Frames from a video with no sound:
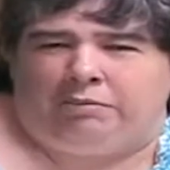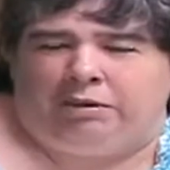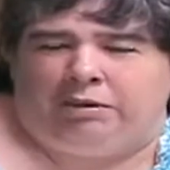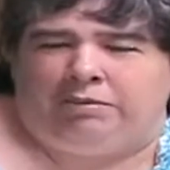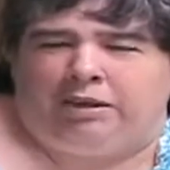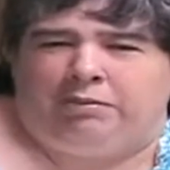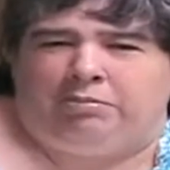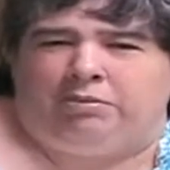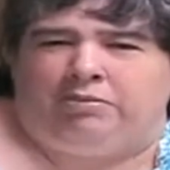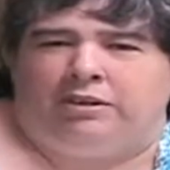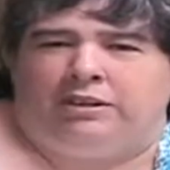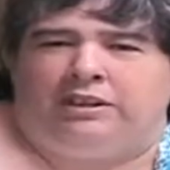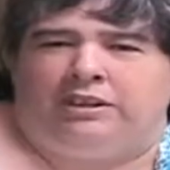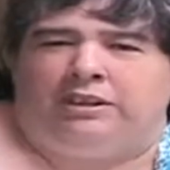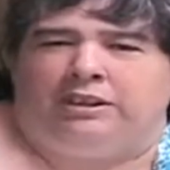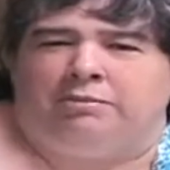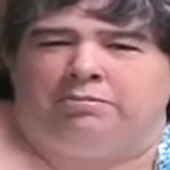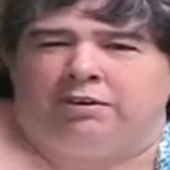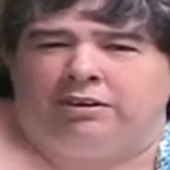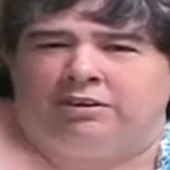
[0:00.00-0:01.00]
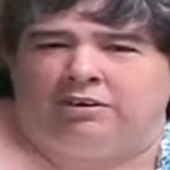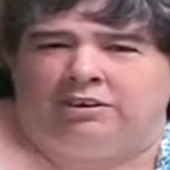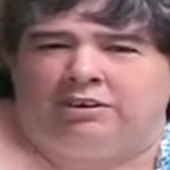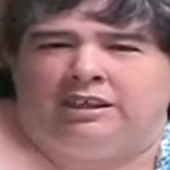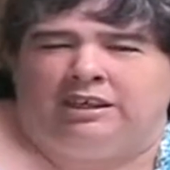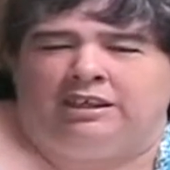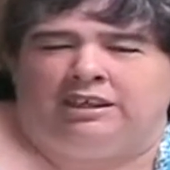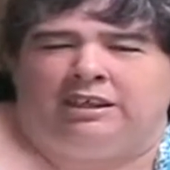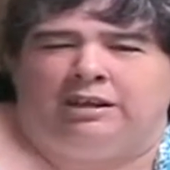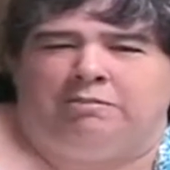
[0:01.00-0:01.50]
helping people with
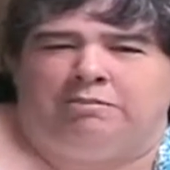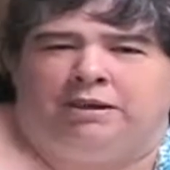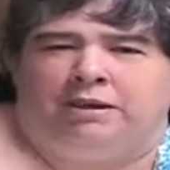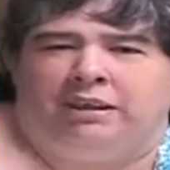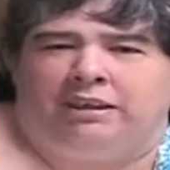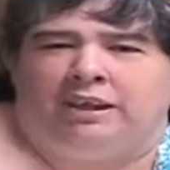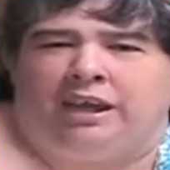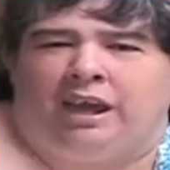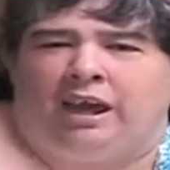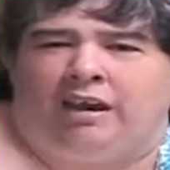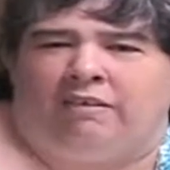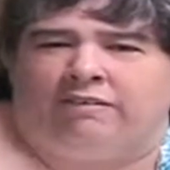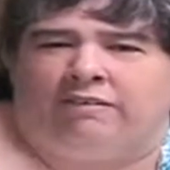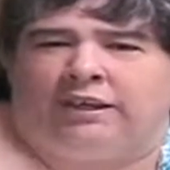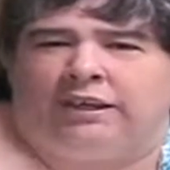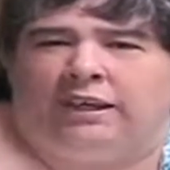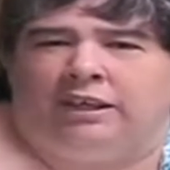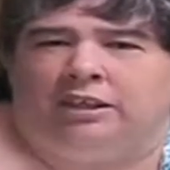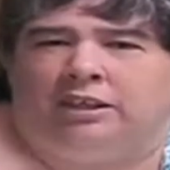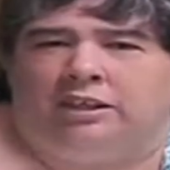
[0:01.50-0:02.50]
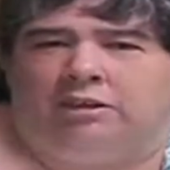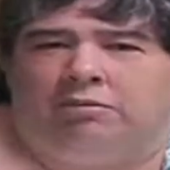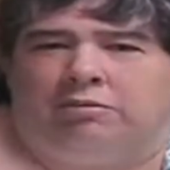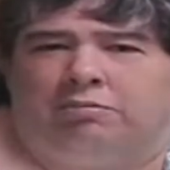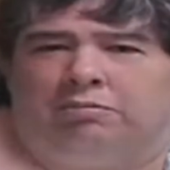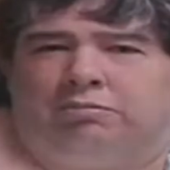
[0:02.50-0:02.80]
disabilities and being an advocate.